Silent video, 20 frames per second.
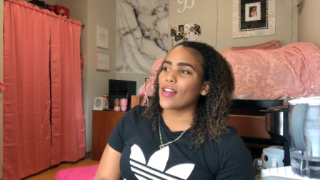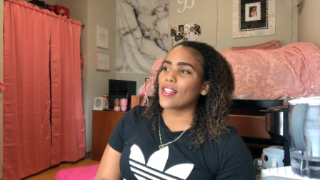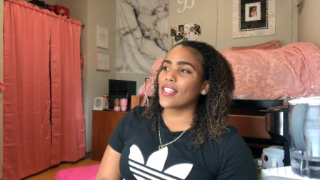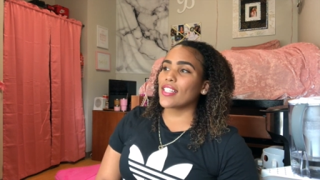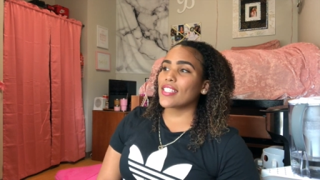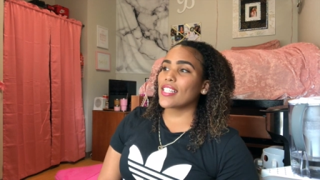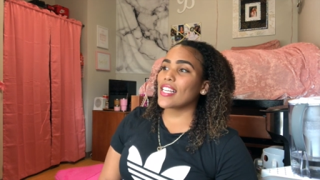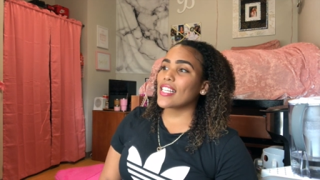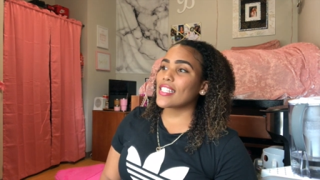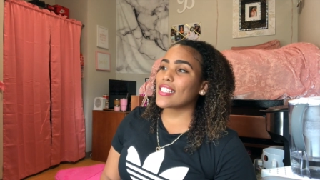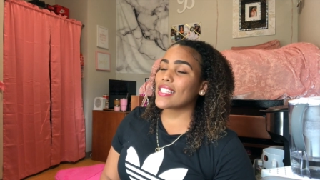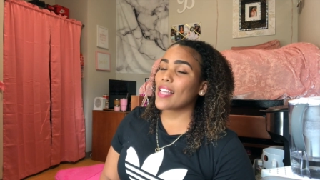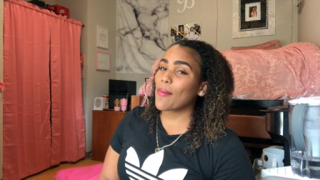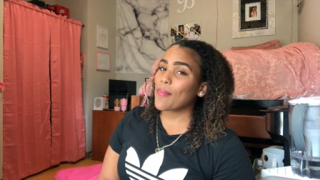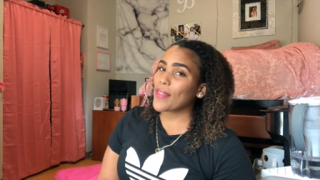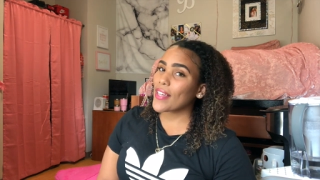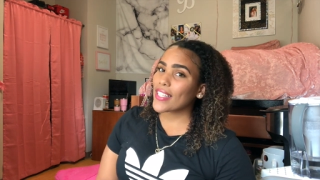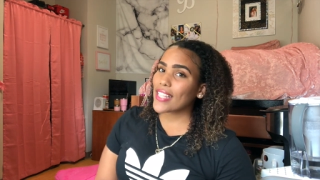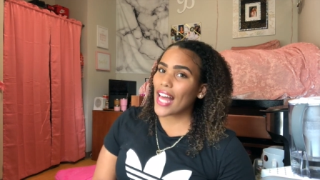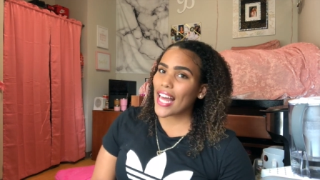This is
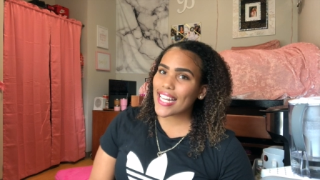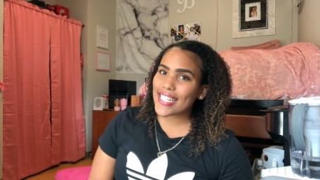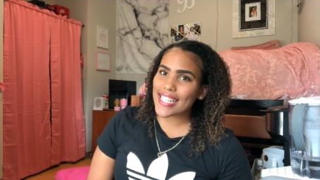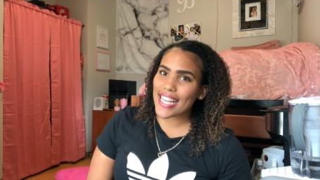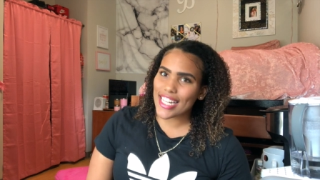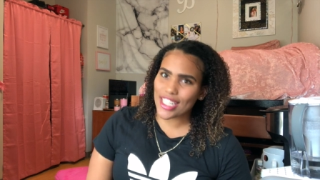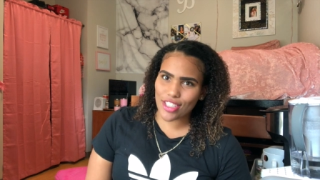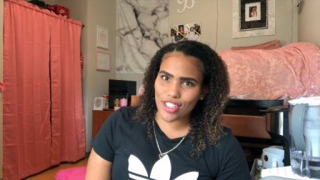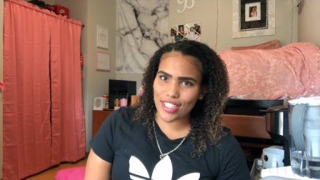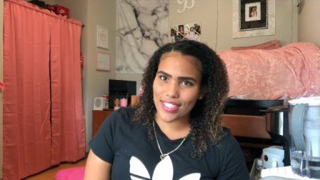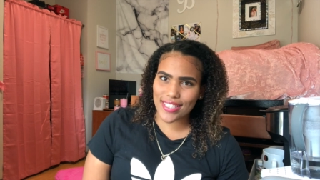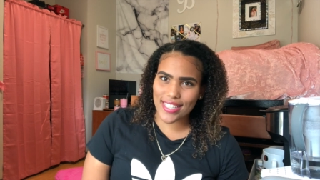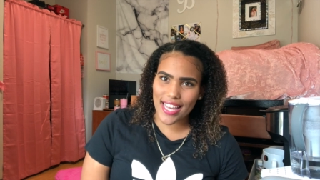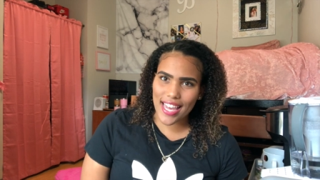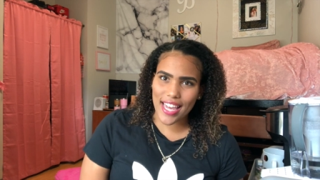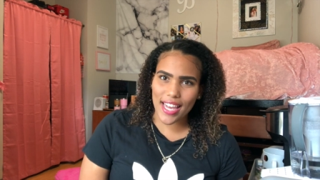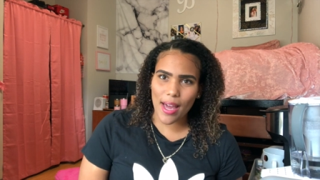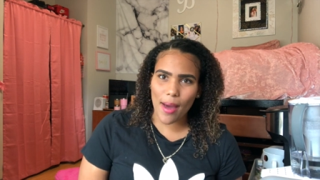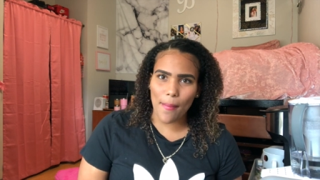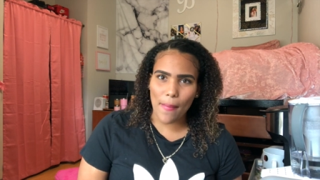something that is
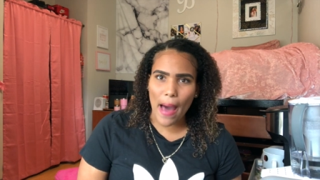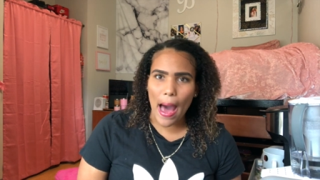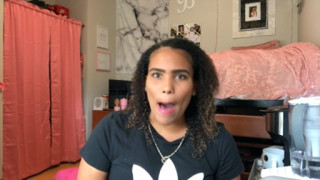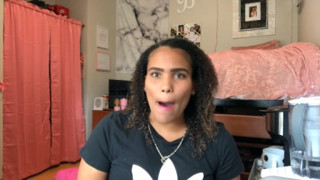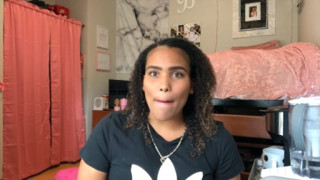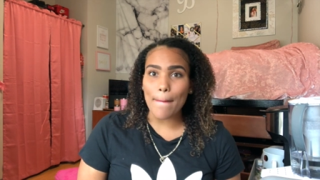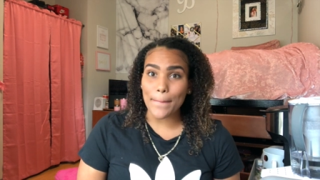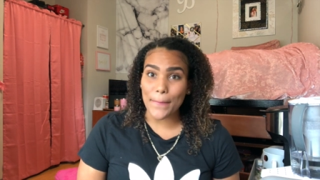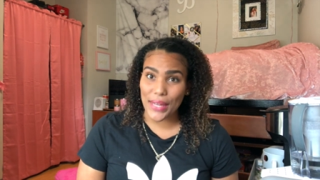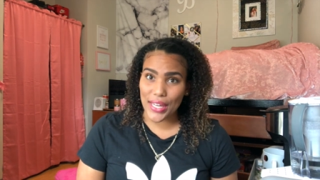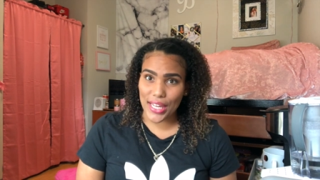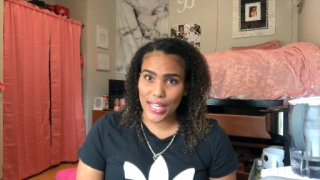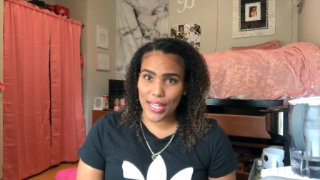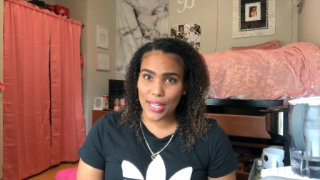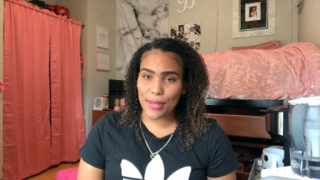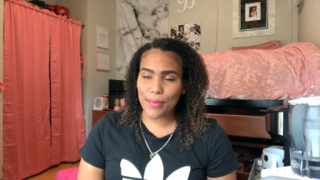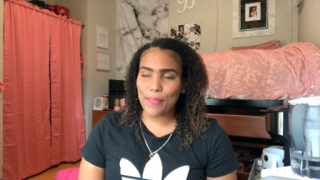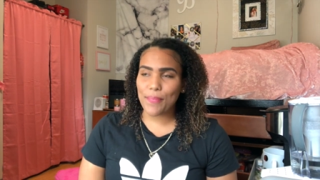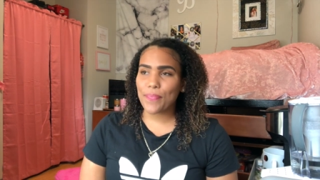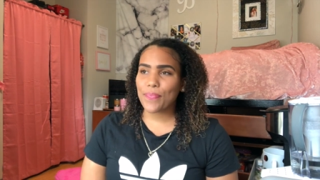interesting about
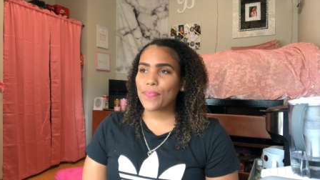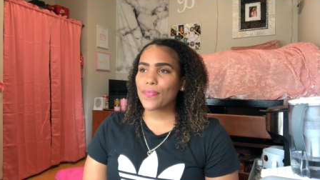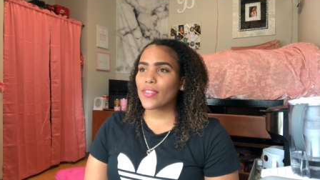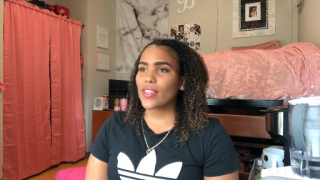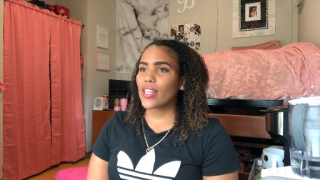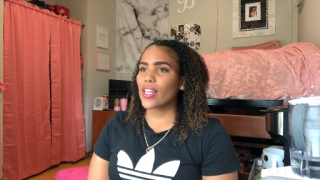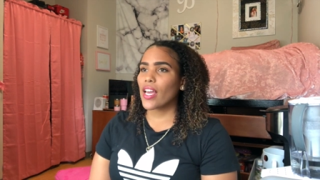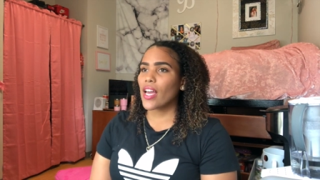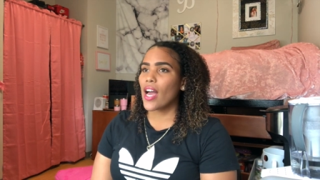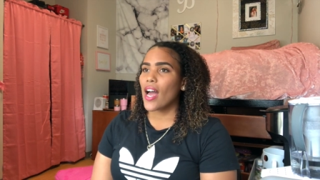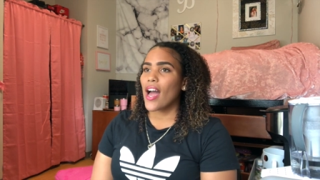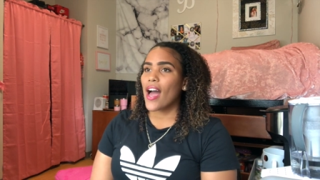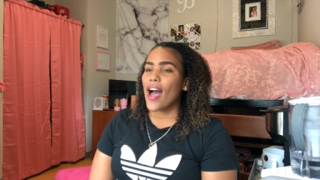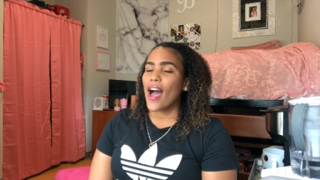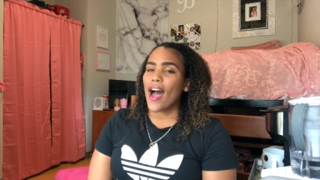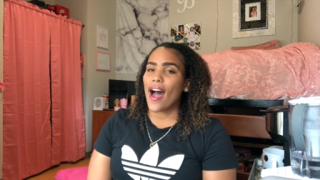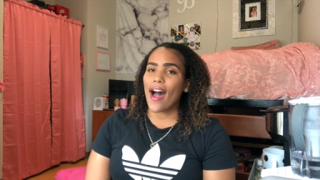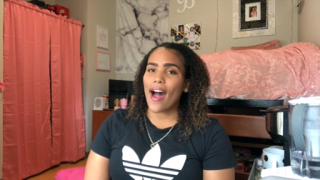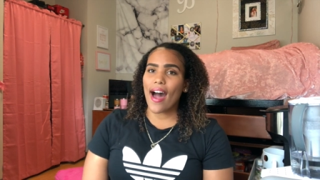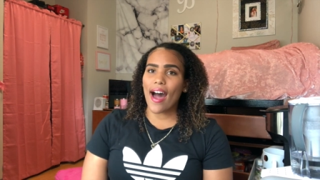me.
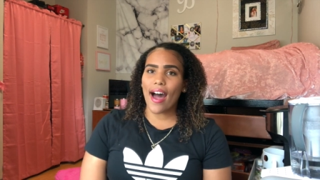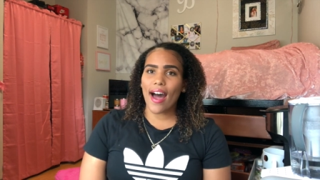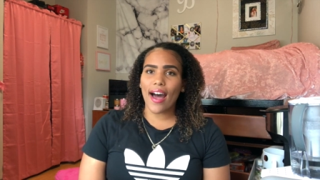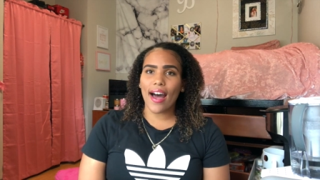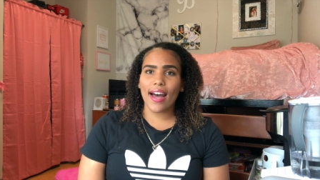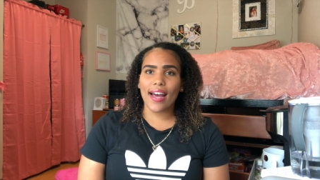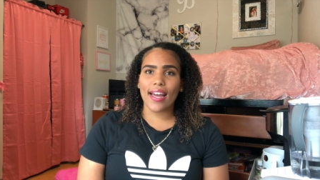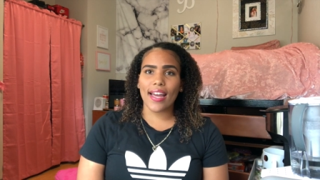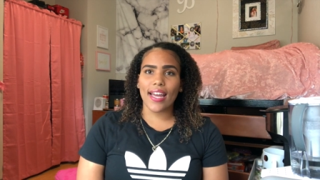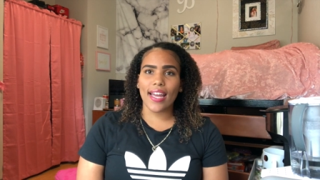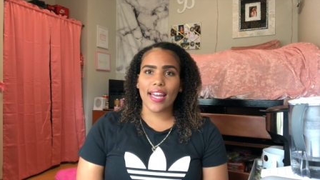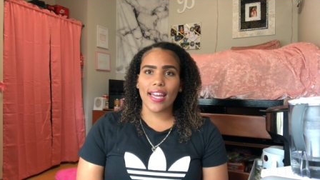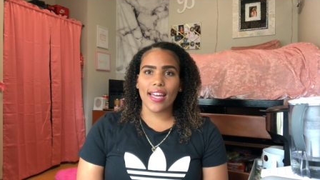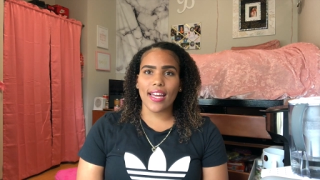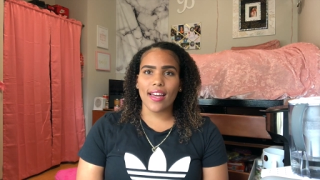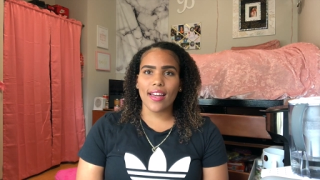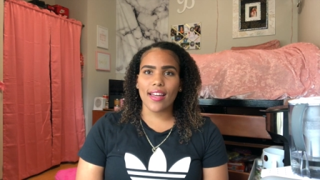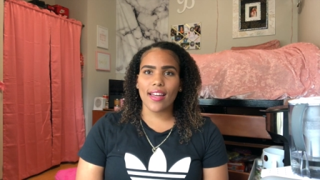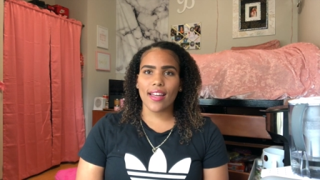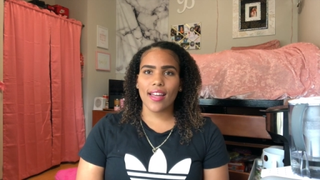
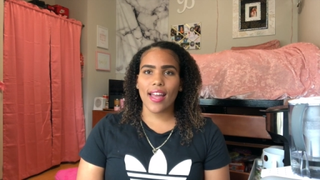I